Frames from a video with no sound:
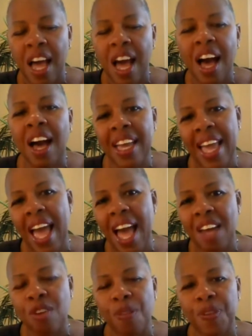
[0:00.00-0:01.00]
I
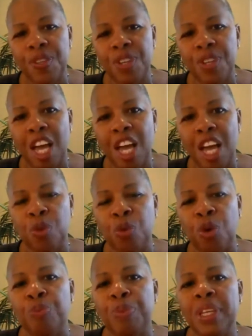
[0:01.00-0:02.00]
had all the time in the
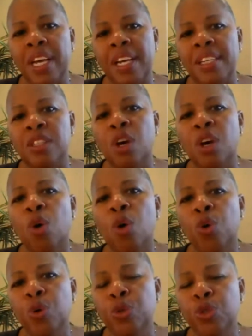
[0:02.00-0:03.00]
world, because
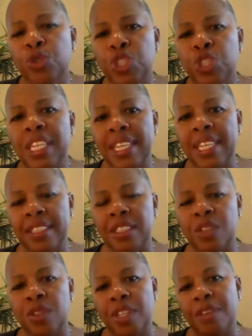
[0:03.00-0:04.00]
who she is
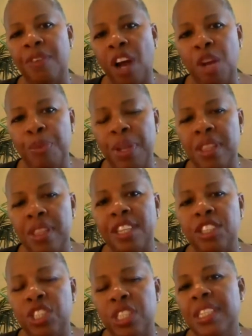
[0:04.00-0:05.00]
and the environment that
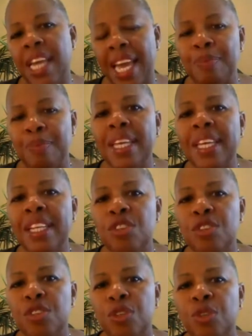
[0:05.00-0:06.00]
she came
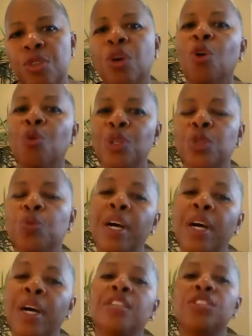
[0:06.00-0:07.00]
into was
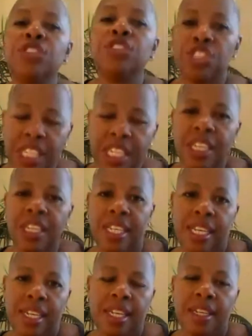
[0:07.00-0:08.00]
what she
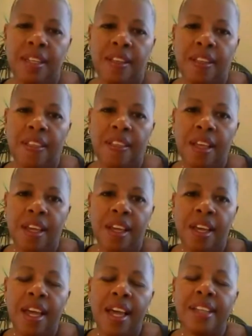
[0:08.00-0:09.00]
needed.
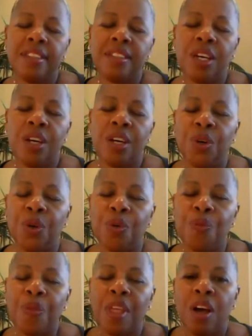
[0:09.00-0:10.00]
And so